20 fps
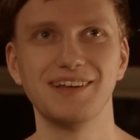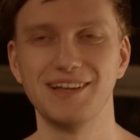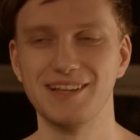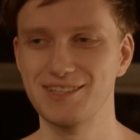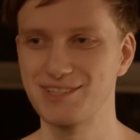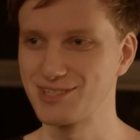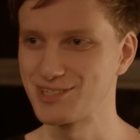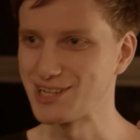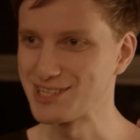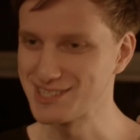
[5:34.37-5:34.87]

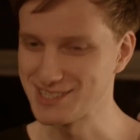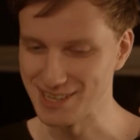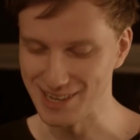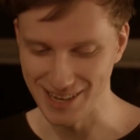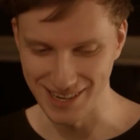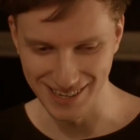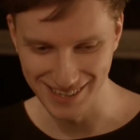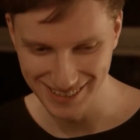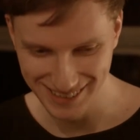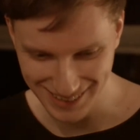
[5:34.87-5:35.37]
It's just
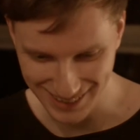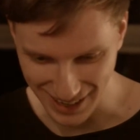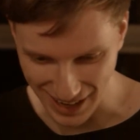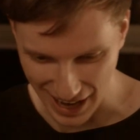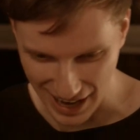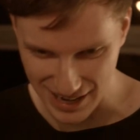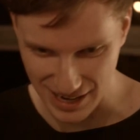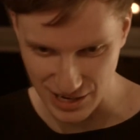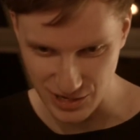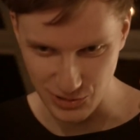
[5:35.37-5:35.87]

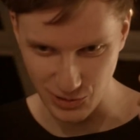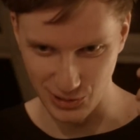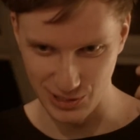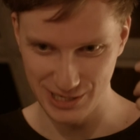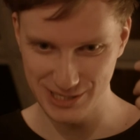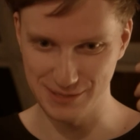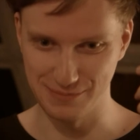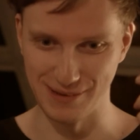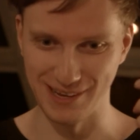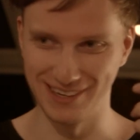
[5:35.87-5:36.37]
an
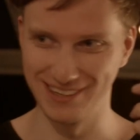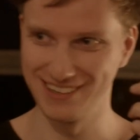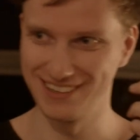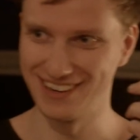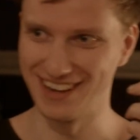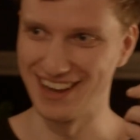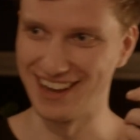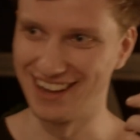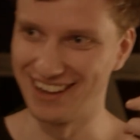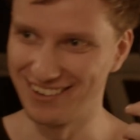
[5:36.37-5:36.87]
endorsement.
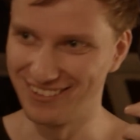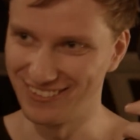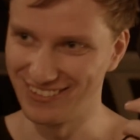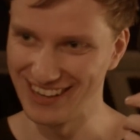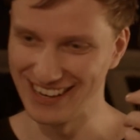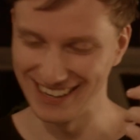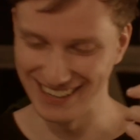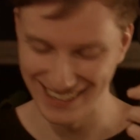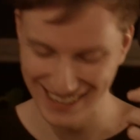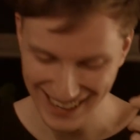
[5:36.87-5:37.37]

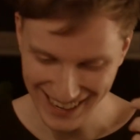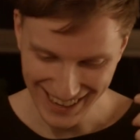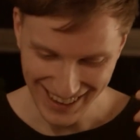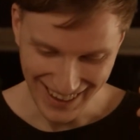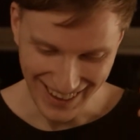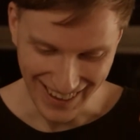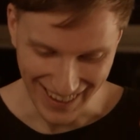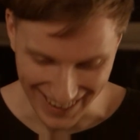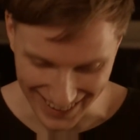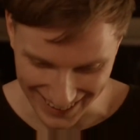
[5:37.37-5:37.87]
Well,
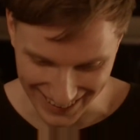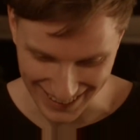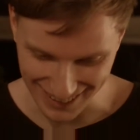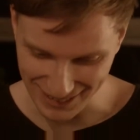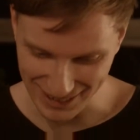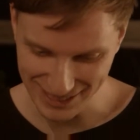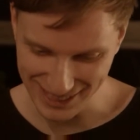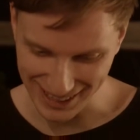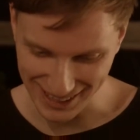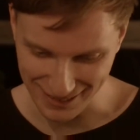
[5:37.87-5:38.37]
let
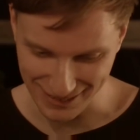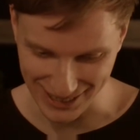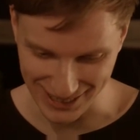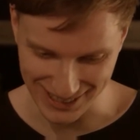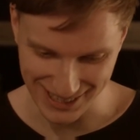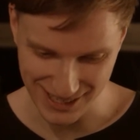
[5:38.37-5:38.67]
me think about